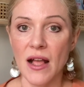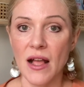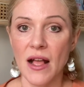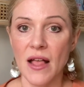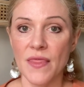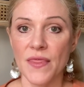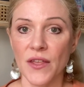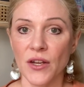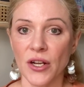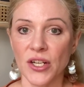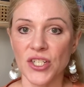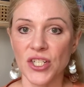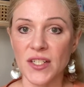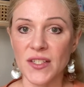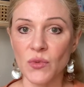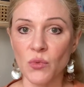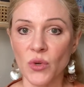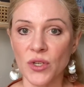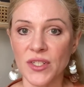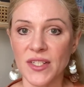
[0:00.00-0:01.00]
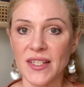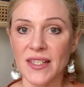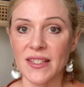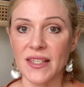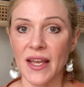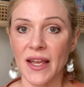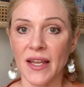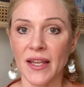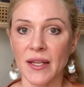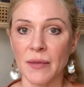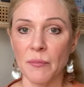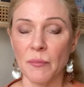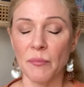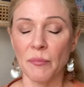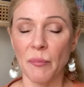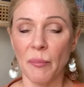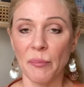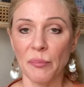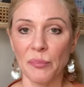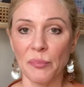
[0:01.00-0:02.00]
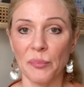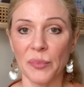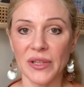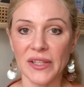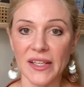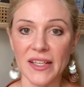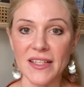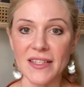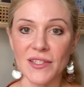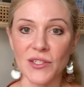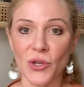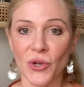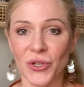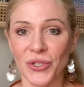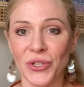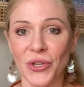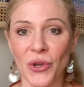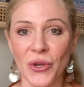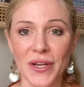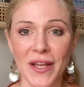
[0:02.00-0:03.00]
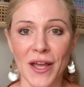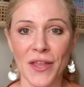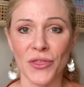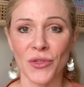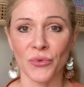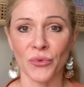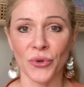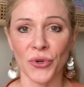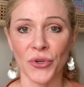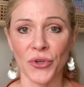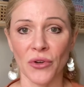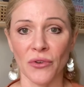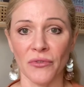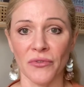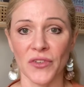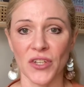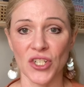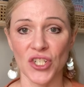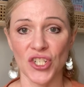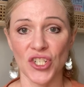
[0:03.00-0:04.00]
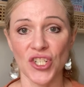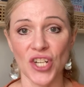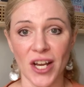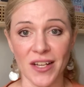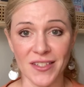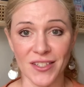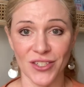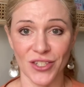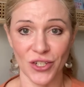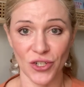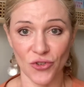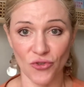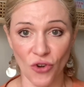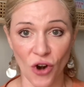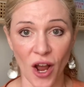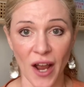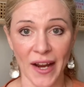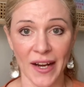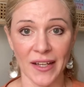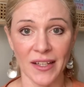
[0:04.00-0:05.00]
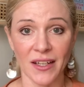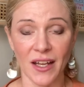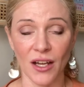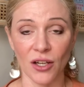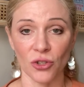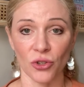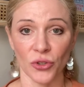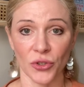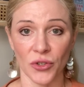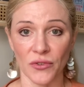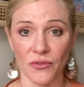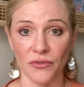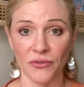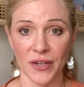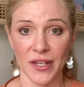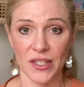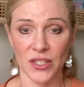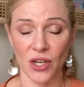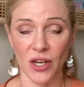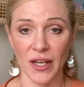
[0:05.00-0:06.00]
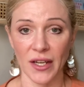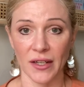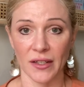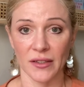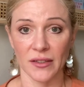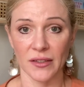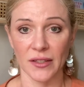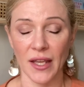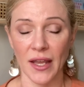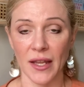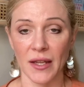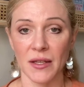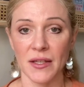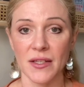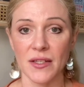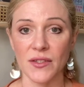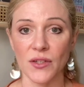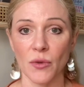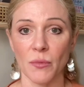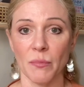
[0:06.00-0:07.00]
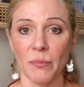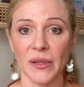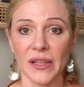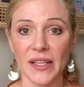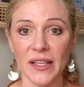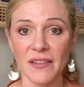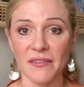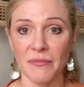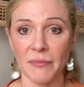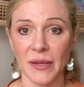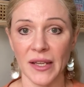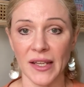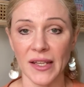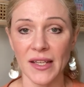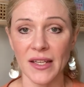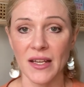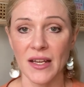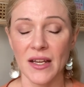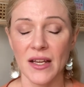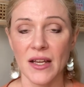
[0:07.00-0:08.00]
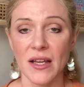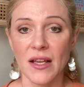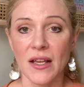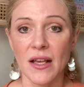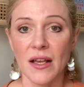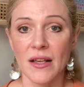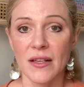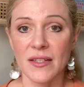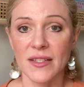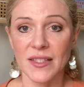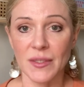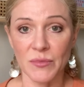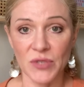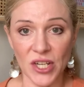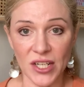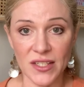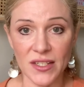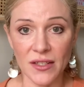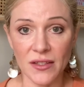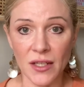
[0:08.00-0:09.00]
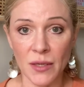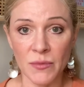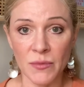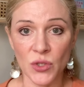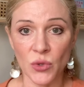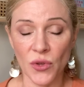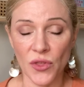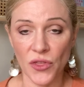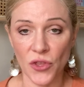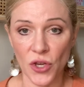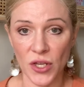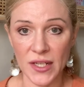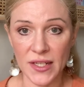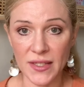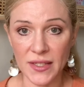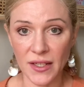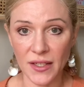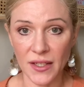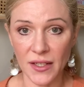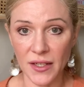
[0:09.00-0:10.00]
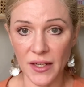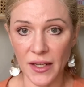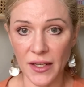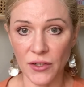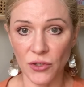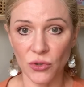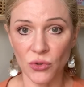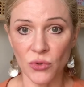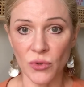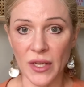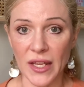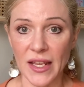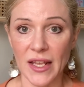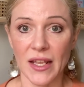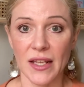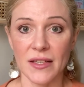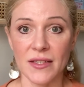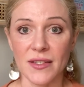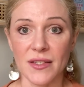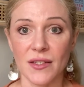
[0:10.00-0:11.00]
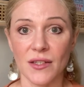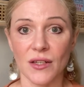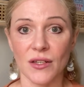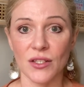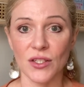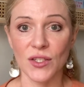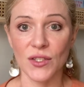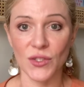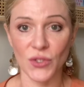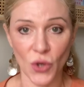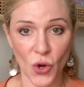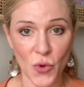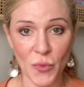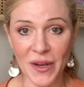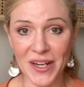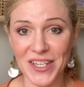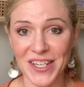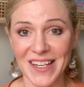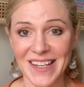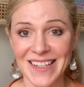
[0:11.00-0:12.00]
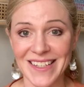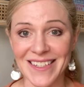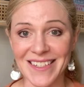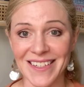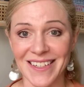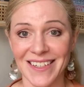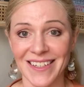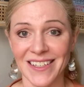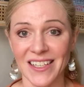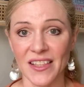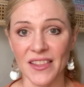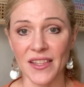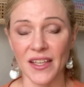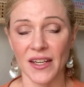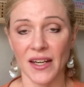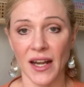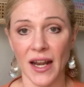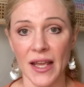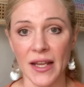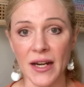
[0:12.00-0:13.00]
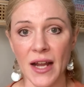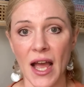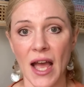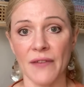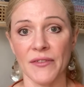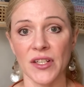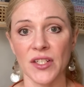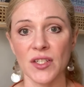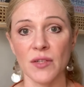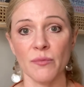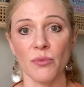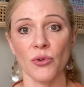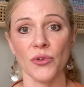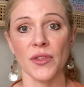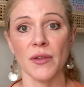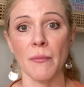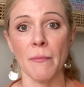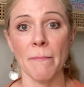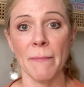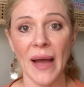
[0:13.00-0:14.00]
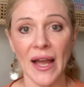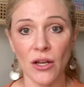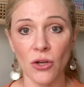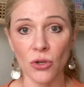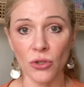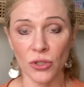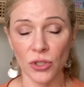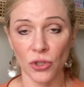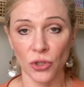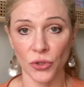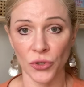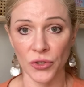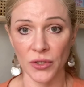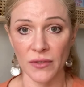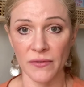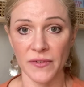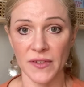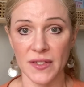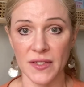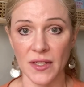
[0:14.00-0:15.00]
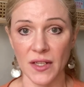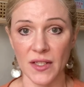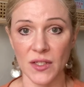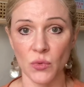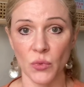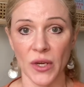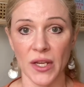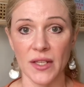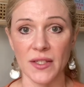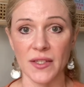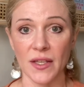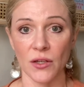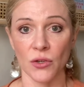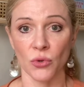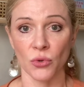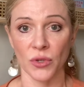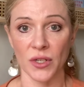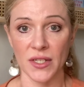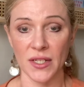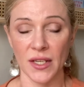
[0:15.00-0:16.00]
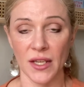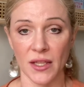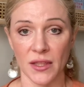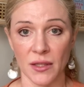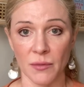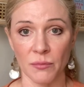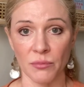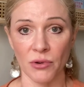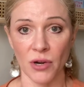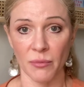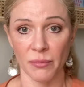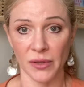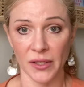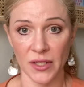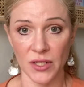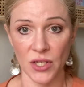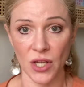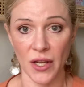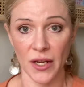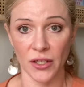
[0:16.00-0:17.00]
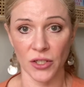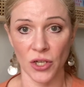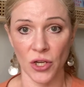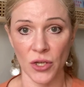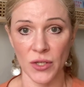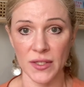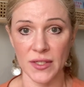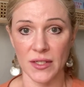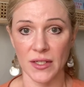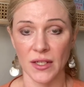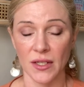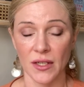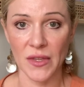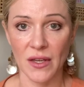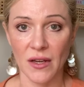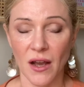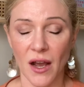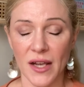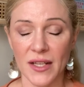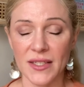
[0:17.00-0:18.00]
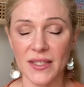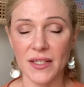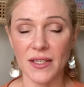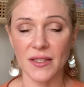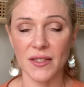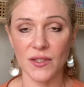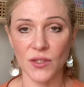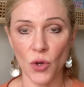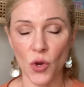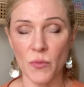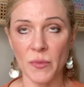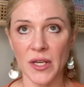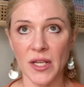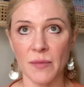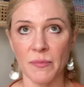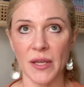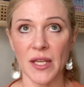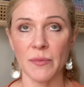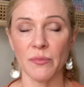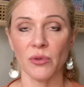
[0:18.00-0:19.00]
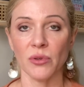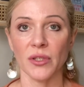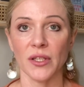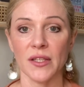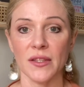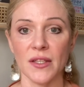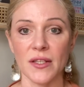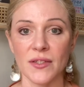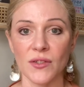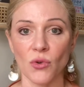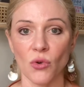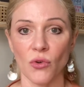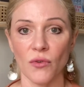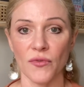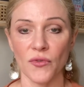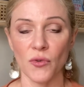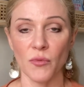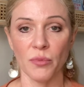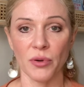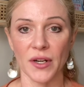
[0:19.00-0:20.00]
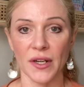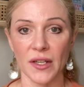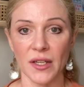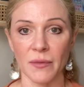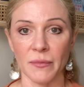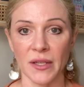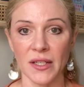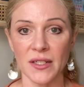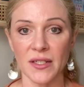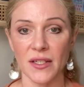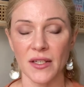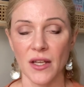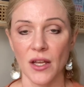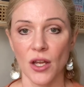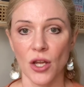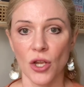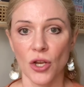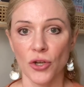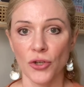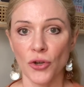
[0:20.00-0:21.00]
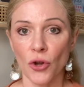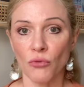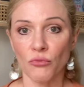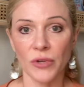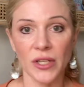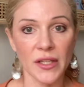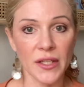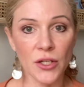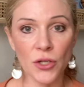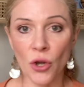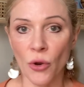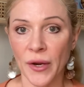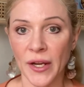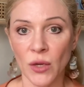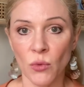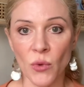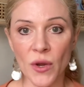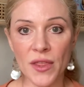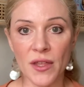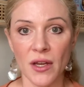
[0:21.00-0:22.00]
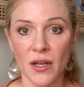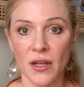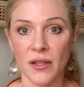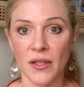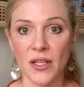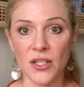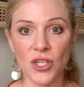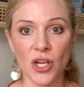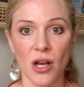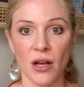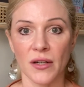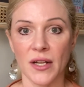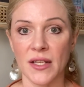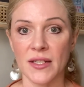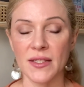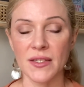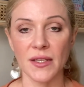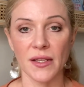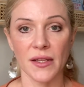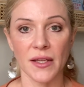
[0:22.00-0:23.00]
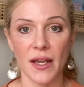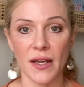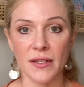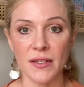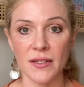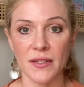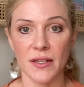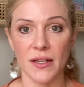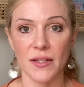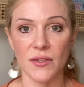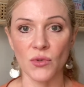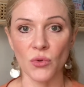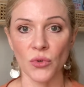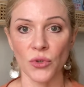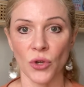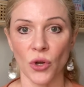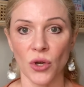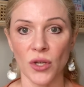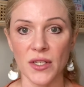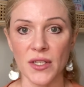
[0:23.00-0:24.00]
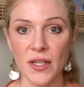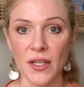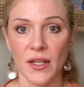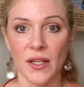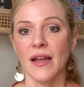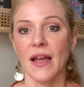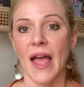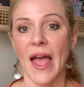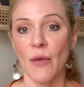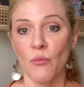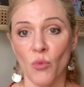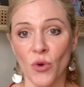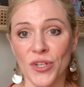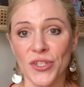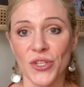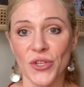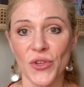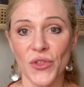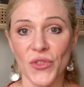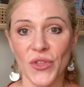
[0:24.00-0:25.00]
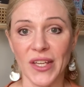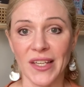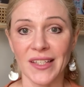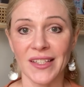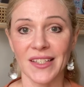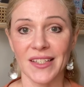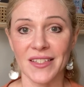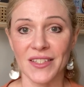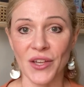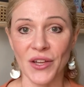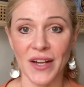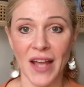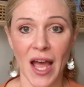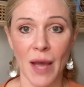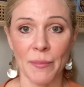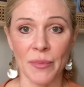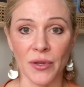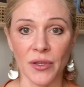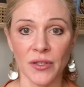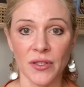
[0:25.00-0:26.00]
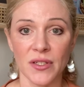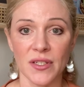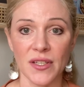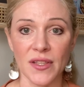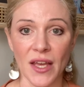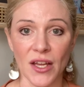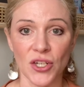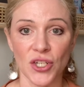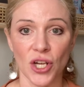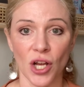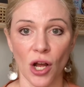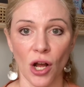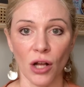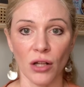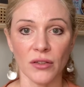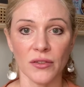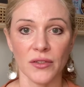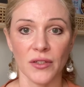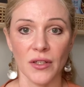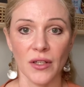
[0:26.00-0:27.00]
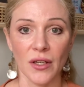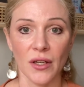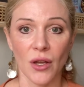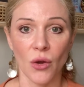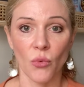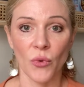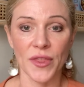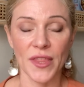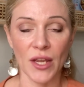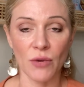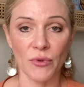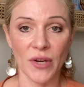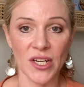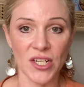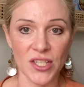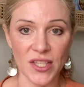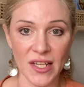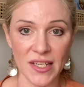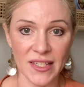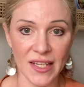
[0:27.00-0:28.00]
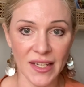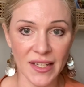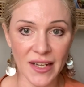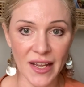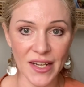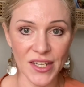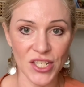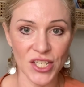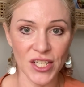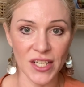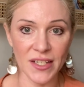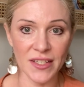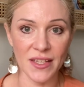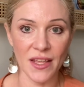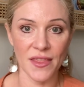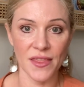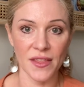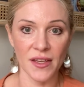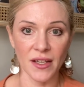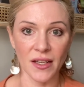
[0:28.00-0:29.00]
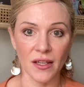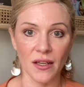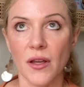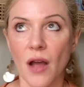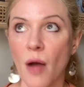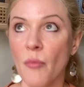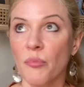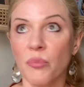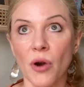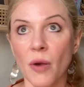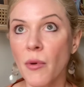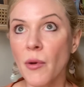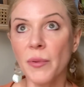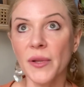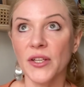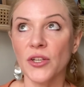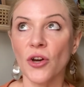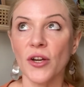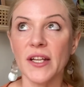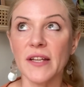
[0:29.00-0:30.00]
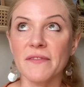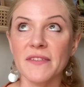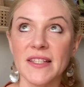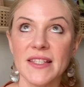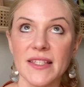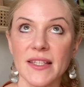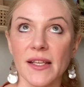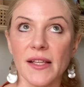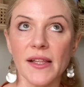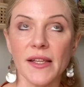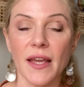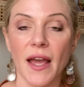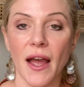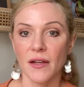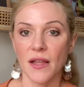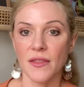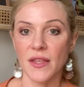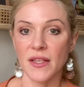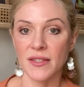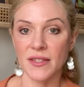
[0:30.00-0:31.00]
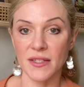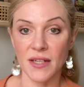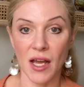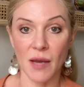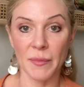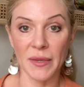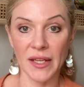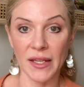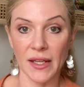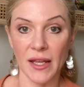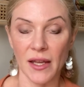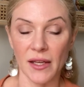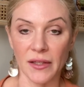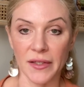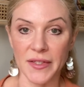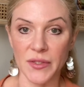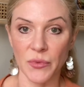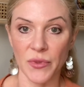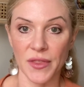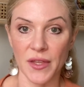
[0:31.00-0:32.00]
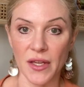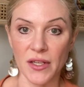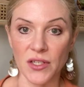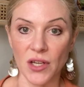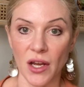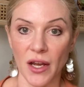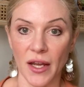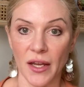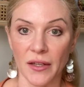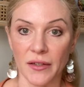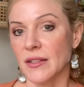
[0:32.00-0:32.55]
then I just want to say, please don't go down the route of just trying a gluten-free diet, okay? So believe me, subjecting them 30-second needle is so much easier than later having to put them back on gluten for 6 weeks in order to get them properly diagnosed. I see so many people in this awful predicament, not really knowing whether their child has celiac disease or not. And what do you think is going to happen to that child when they reach their teenage years and think, I'm probably not even celiac, and then start being careless with their diet?